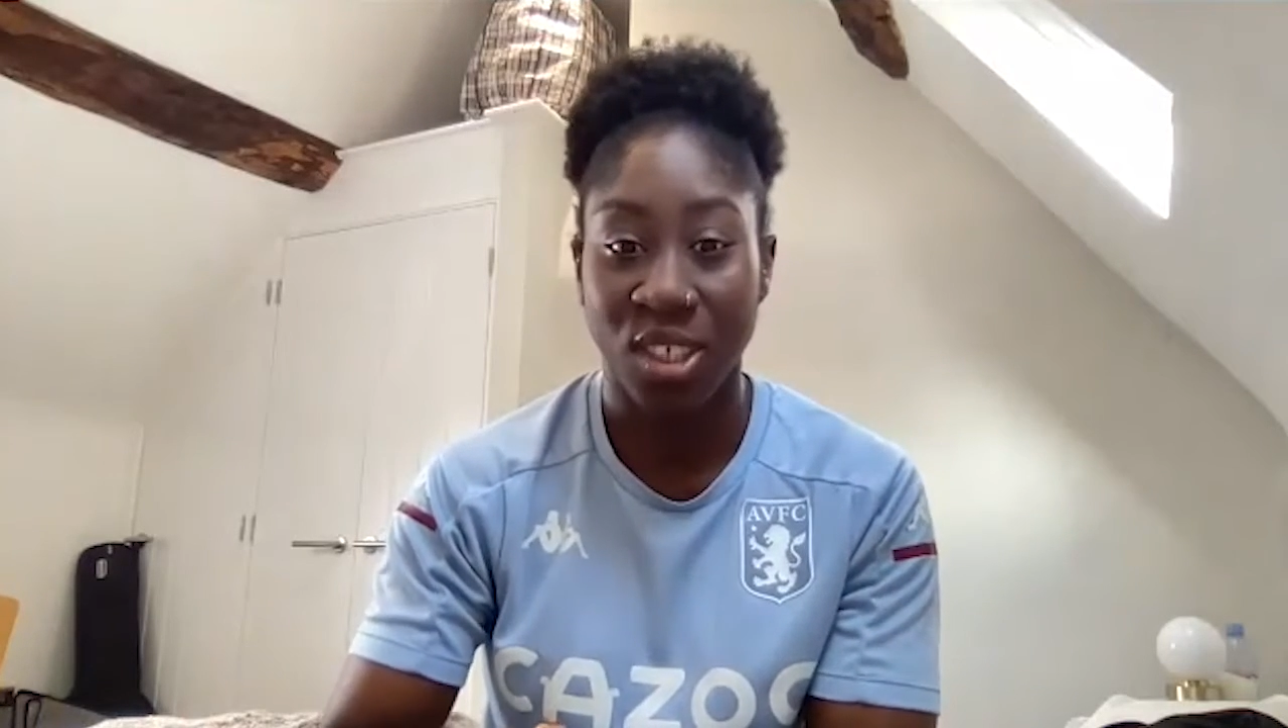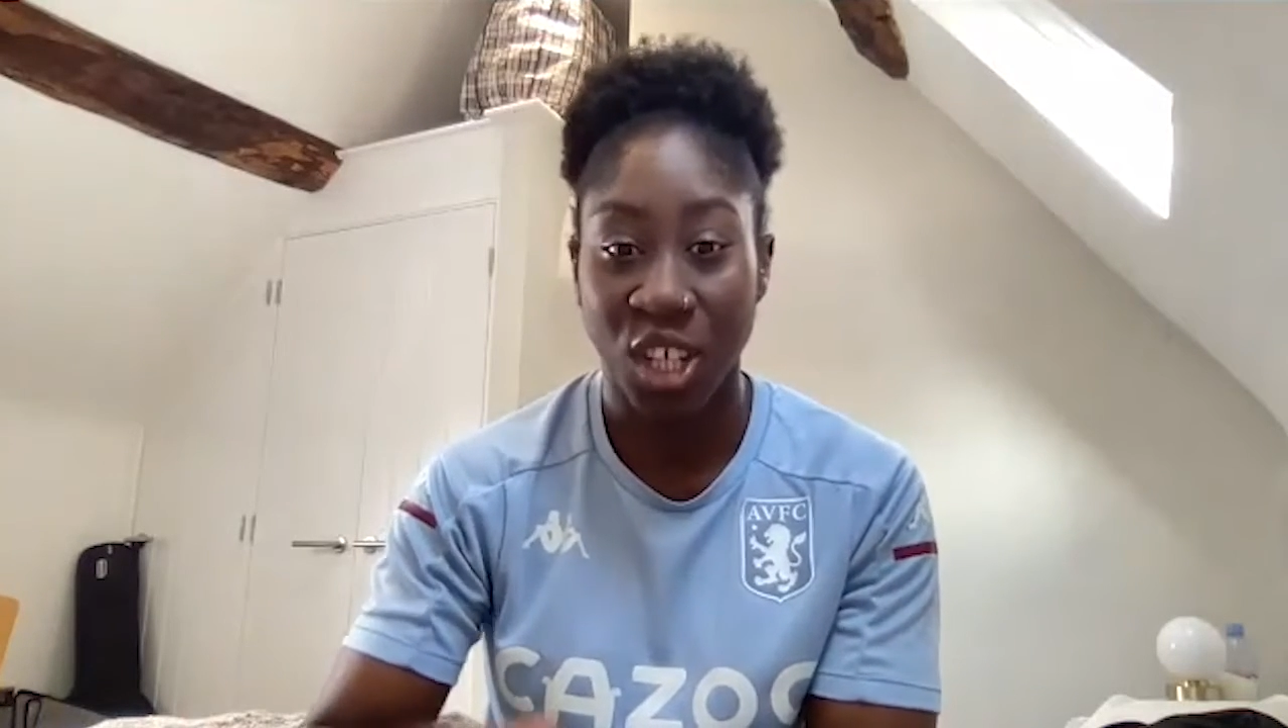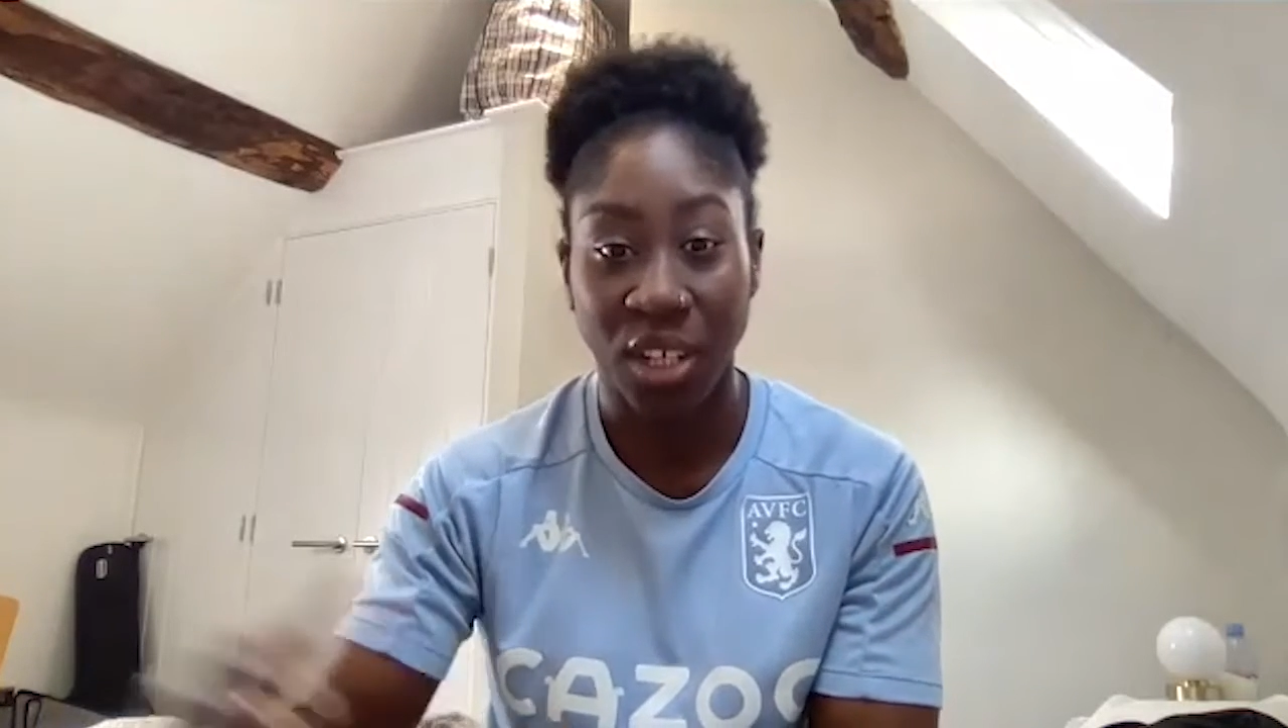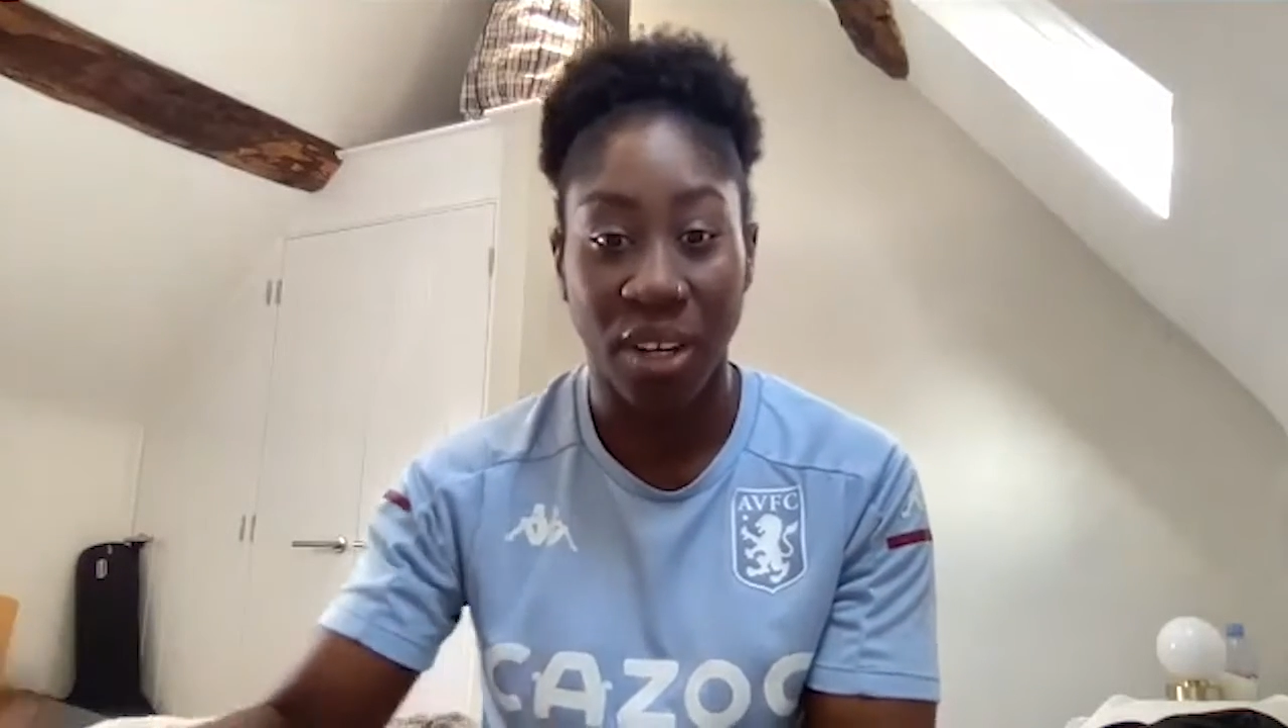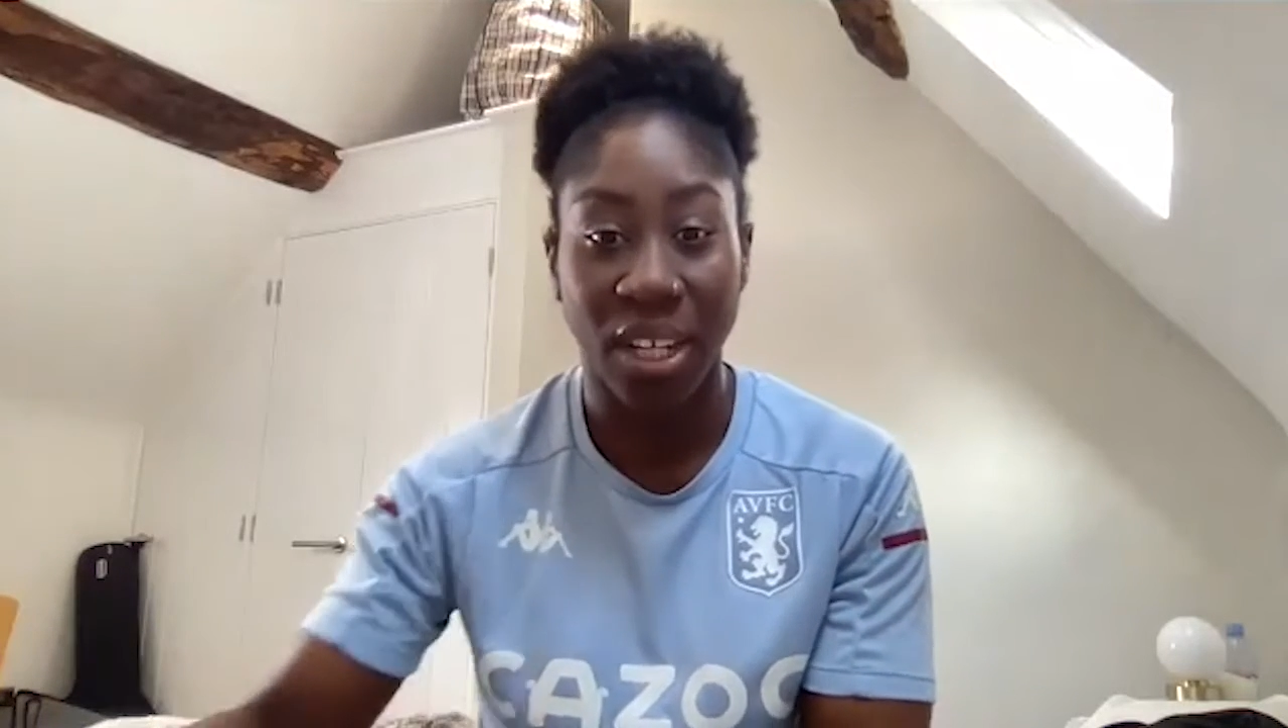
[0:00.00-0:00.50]

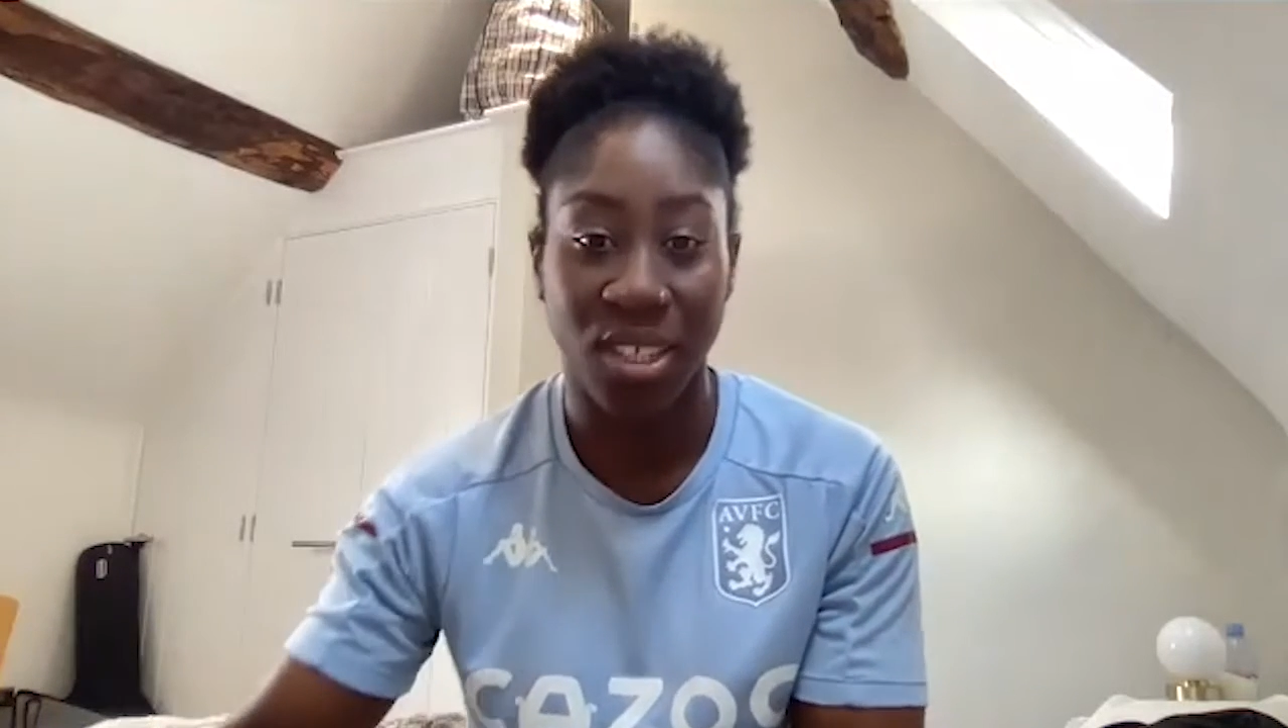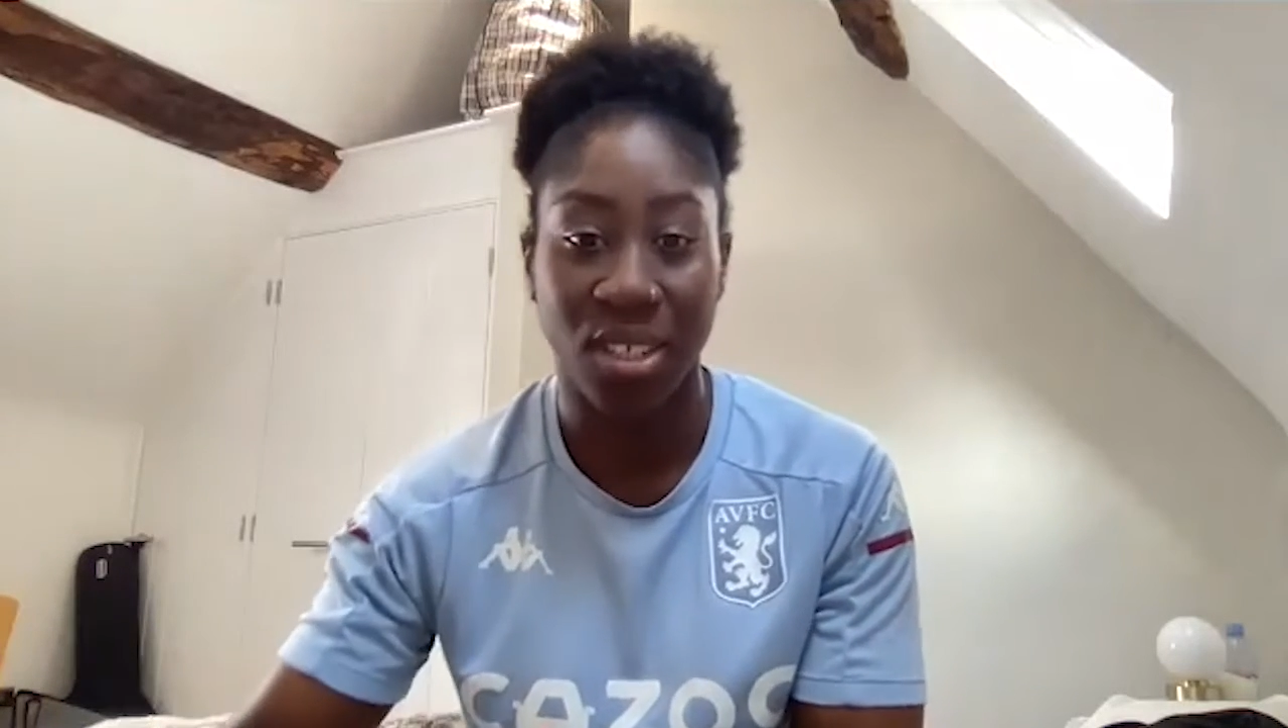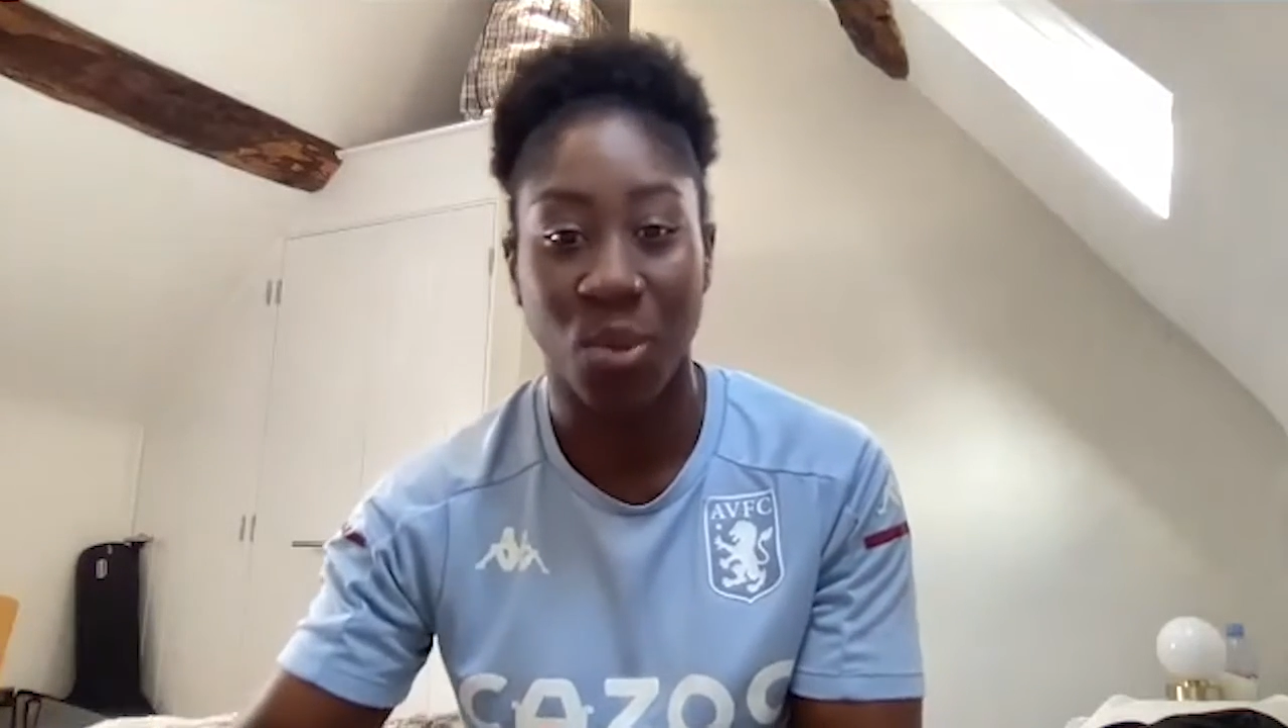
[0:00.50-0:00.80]
generation